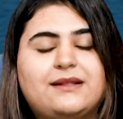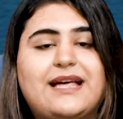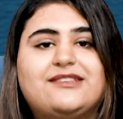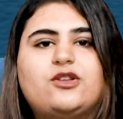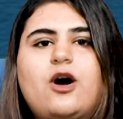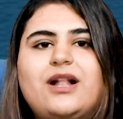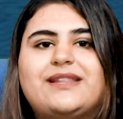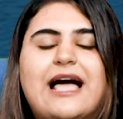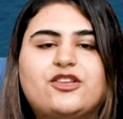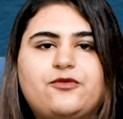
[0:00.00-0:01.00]
That's
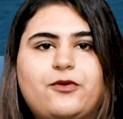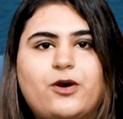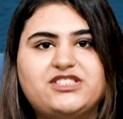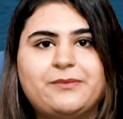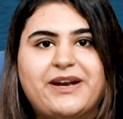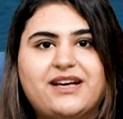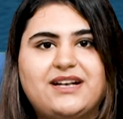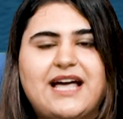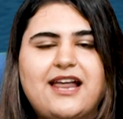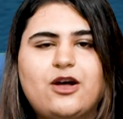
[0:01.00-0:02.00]
all. Thank you for watching
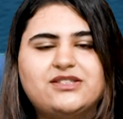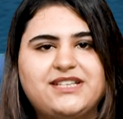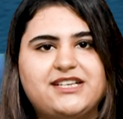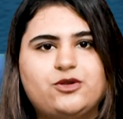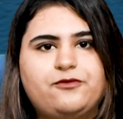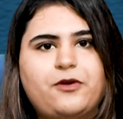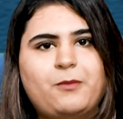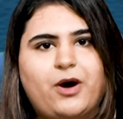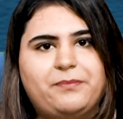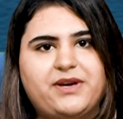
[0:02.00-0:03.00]
Medical Dialogue. Stay tuned
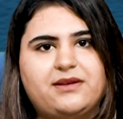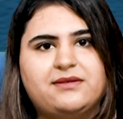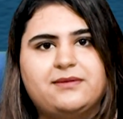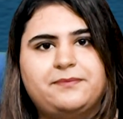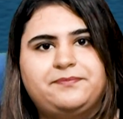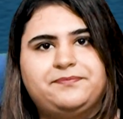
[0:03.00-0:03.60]
for more updates.